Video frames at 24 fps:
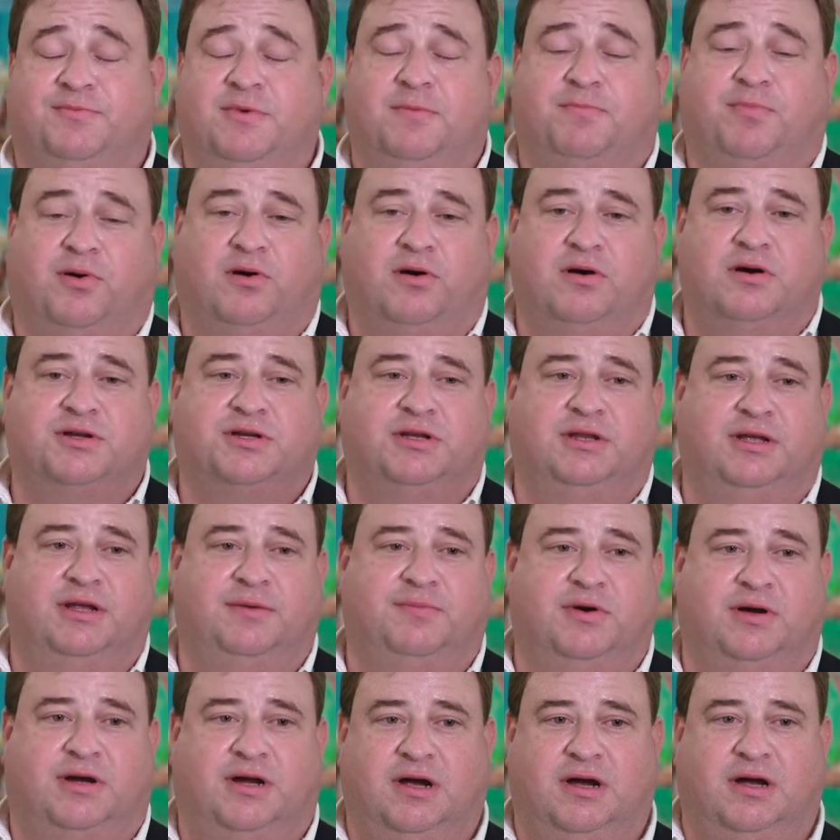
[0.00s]
me personally
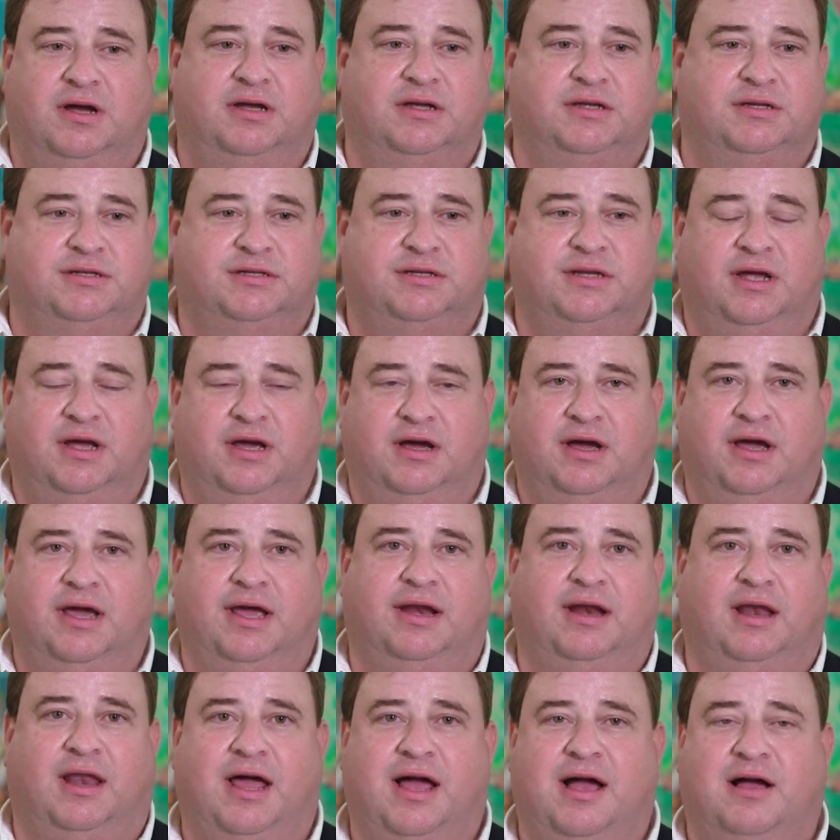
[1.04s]
because uh, it
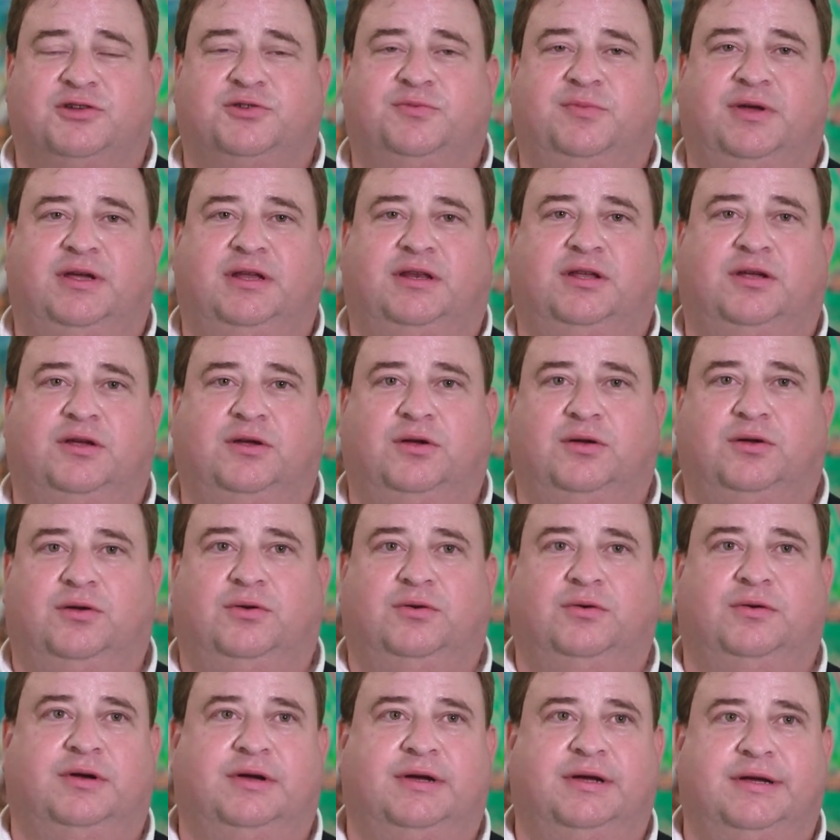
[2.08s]
allows me
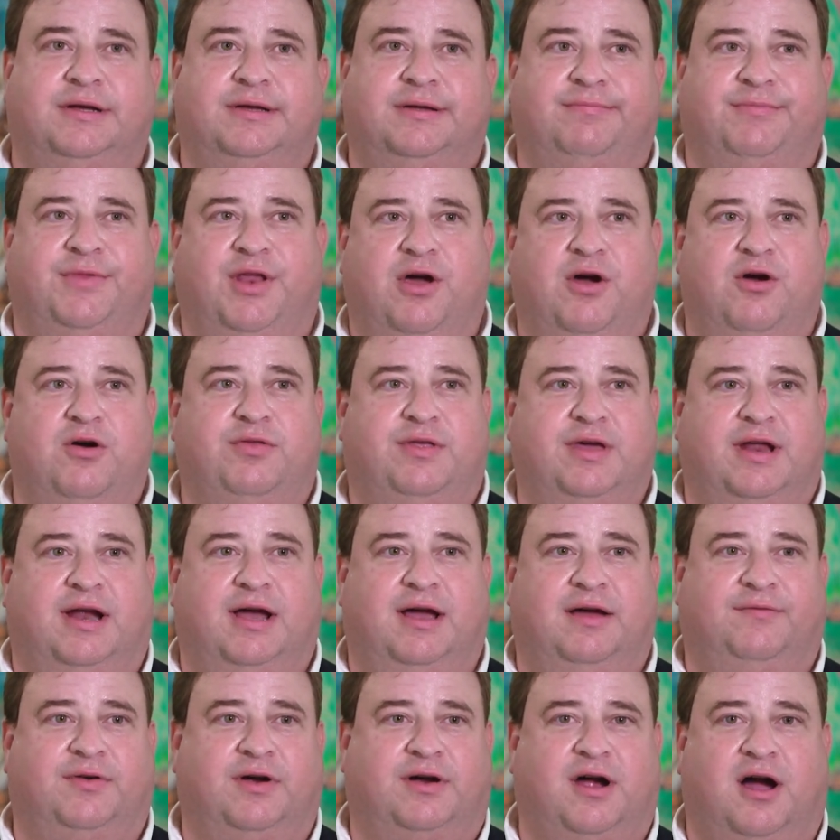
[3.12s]
to know that
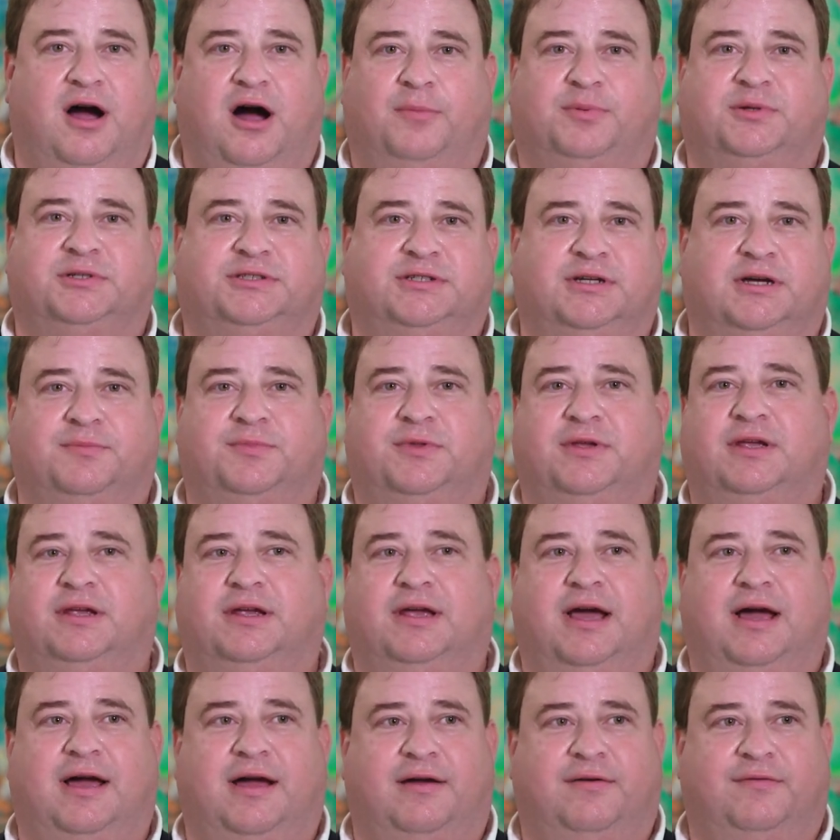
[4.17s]
I've accomplished something.
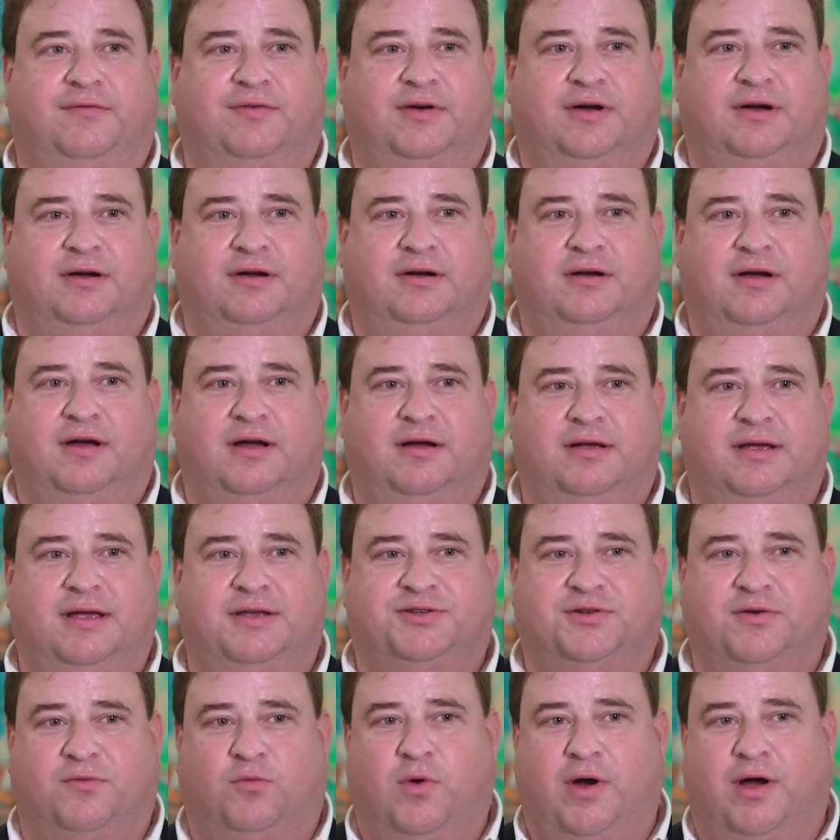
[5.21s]
I've, uh,
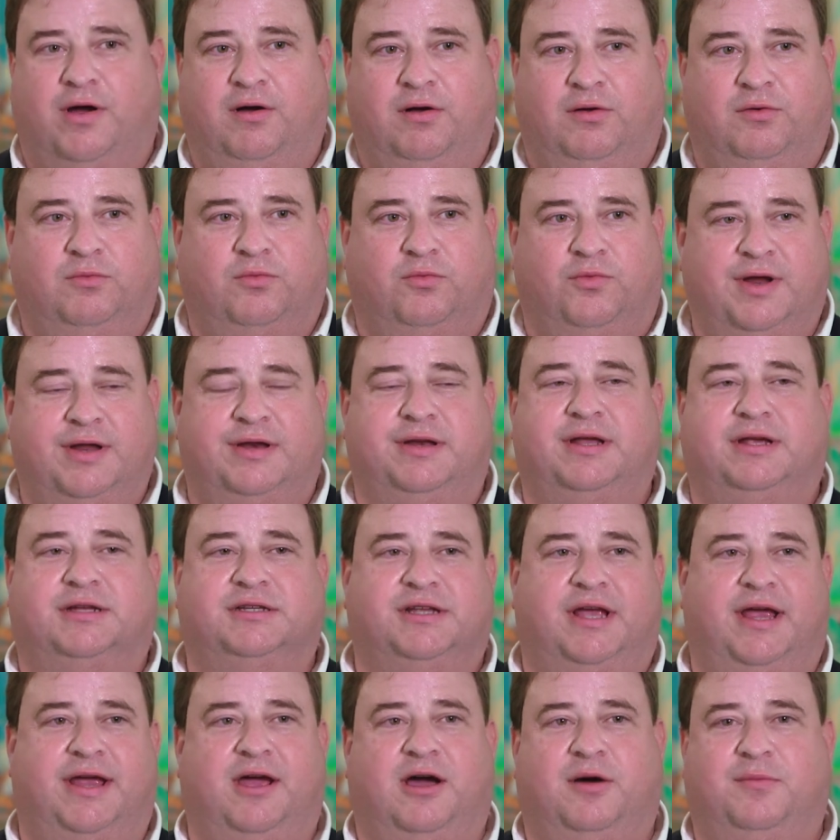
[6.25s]
it's a well-written
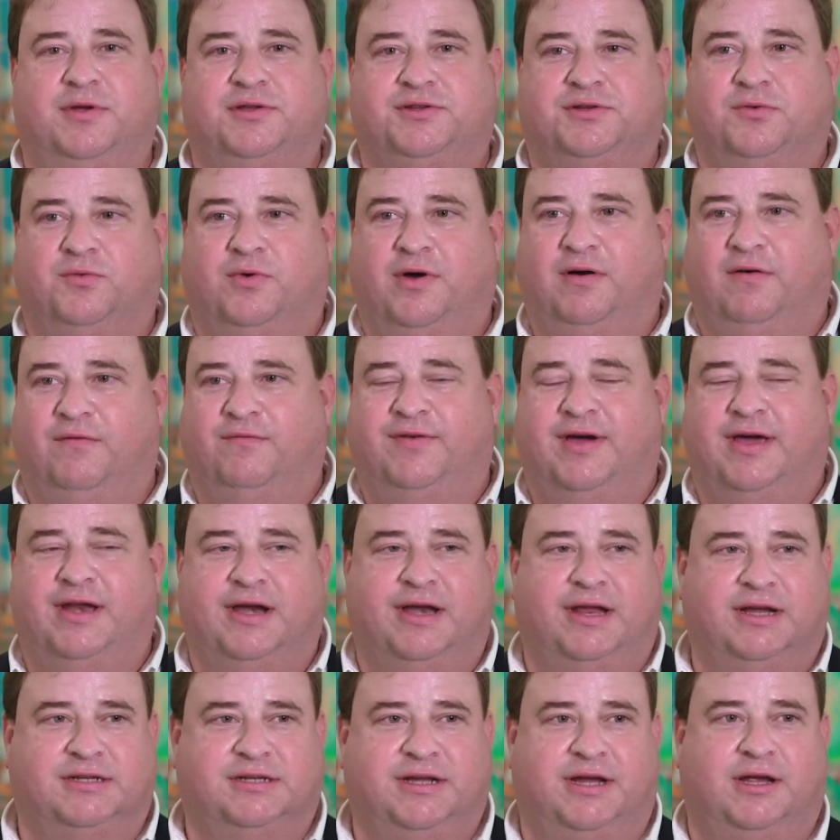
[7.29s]
exam, it's a
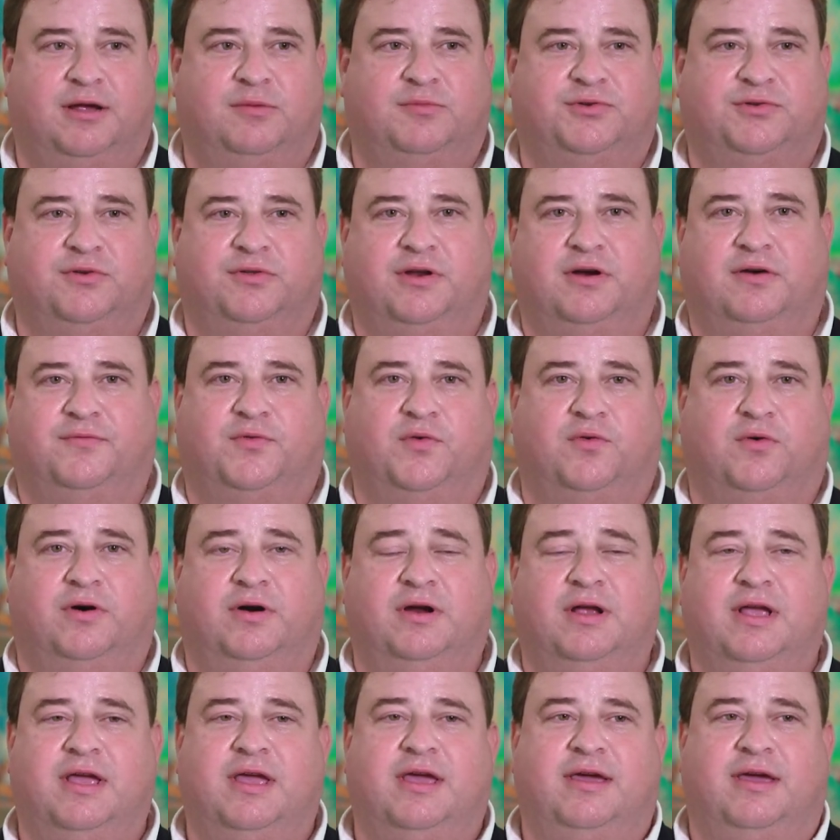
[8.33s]
well-vetted exam, so therefore
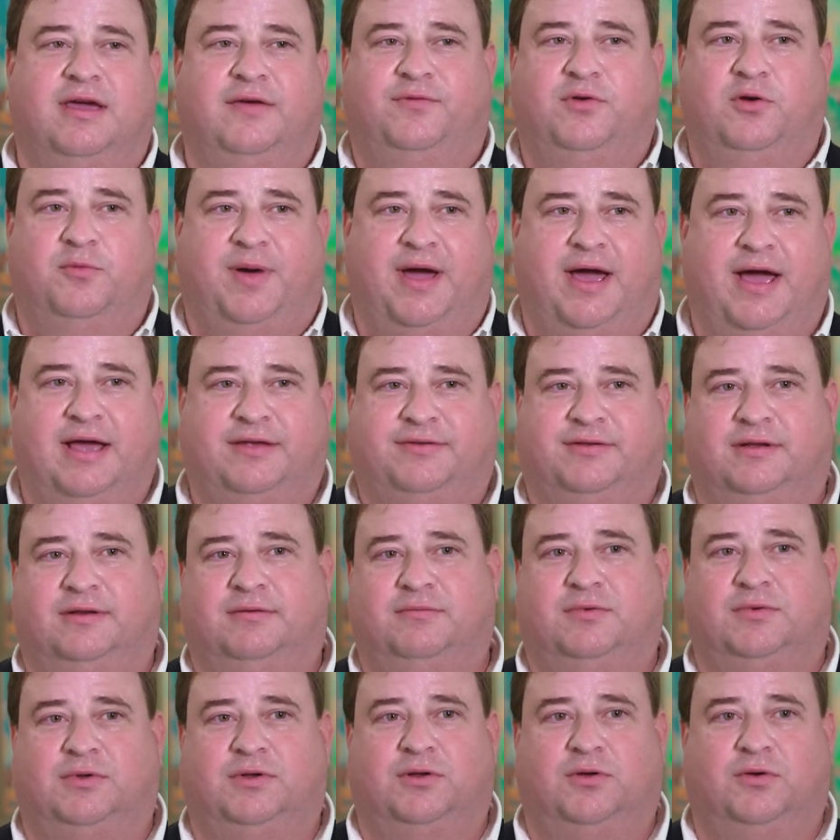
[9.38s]
if you pass it,
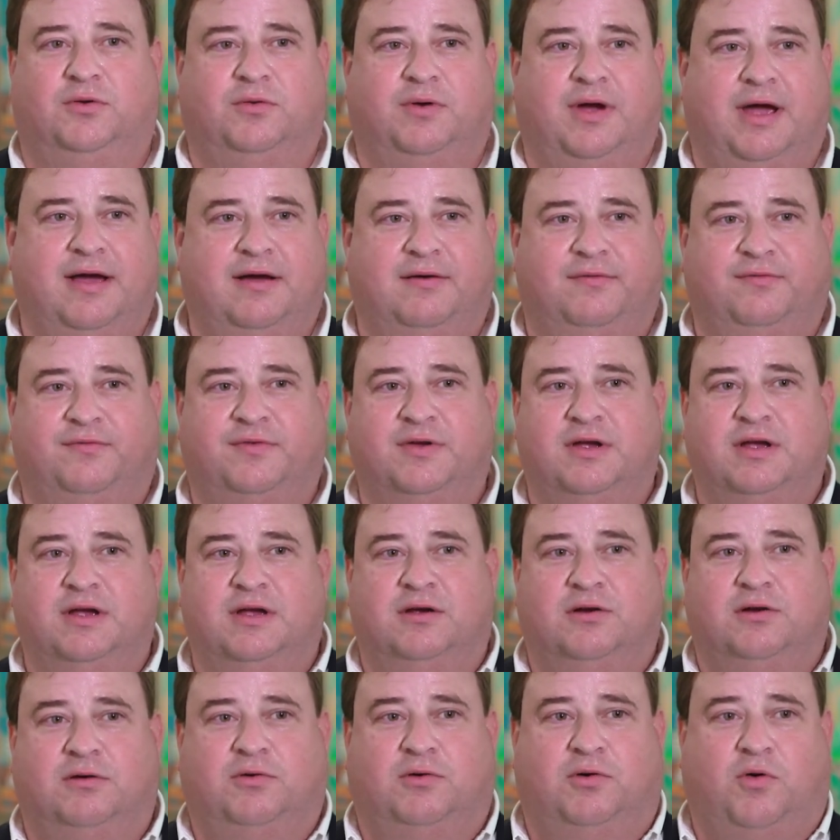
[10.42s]
you have
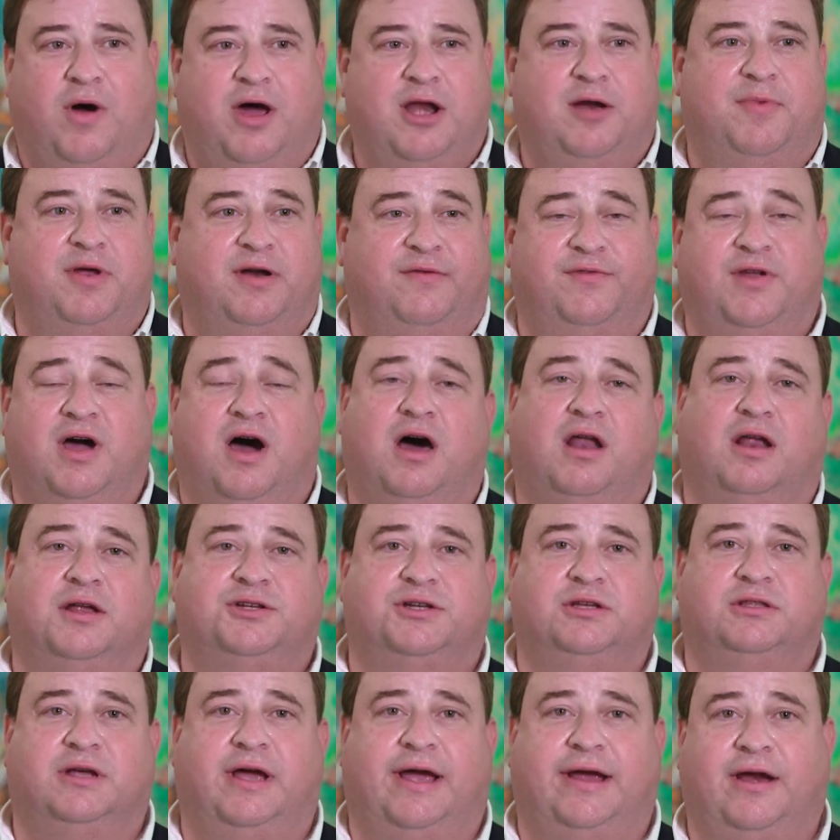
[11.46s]
quite a bit of
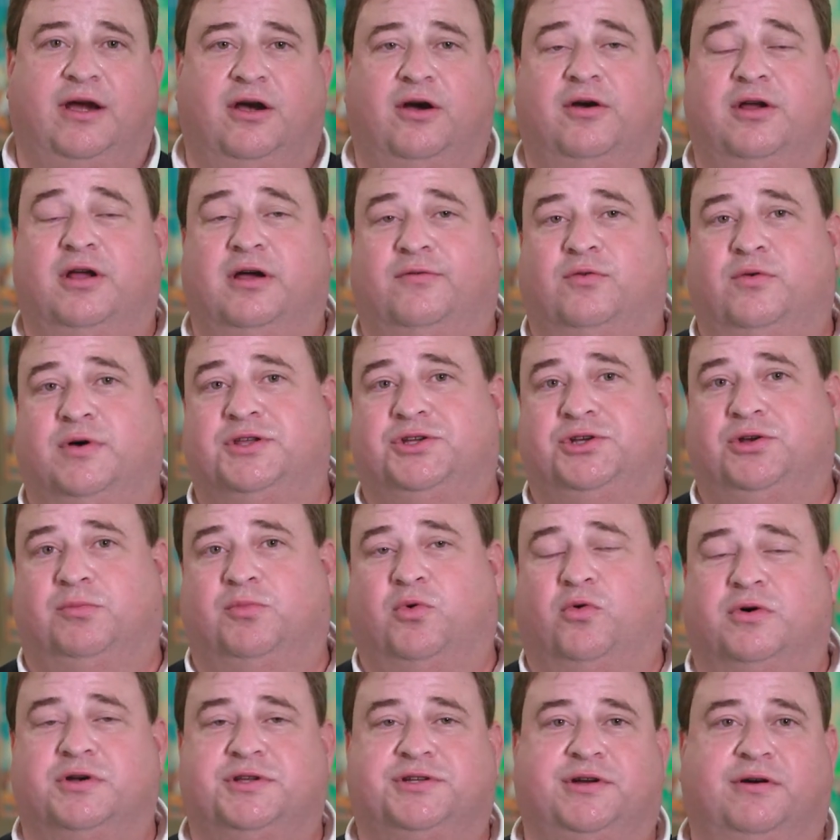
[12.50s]
knowledge in the area of which you're
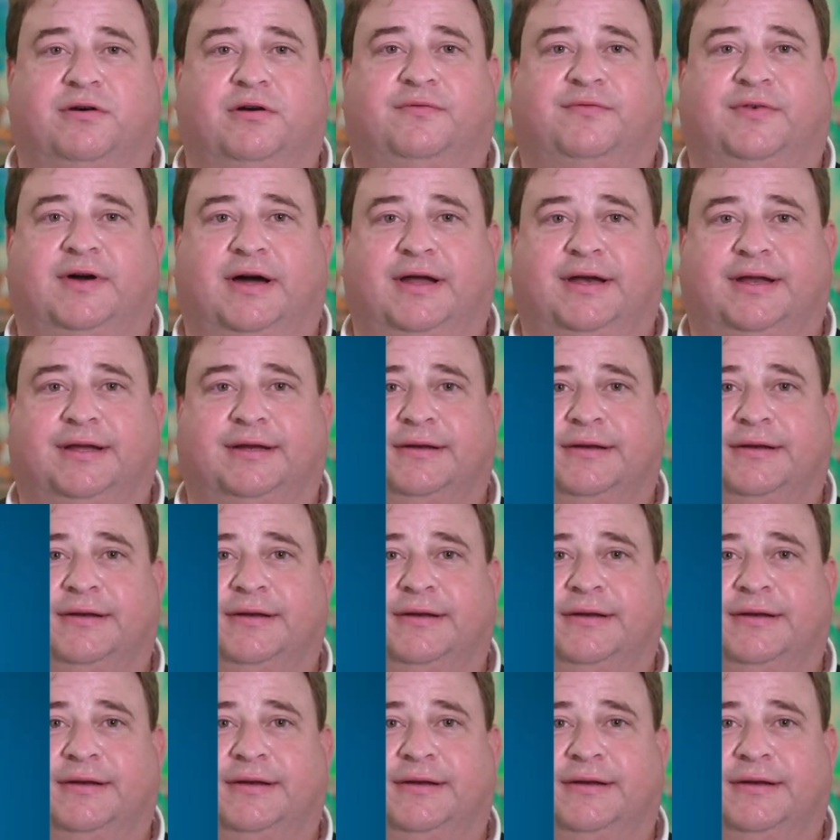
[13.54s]
board certified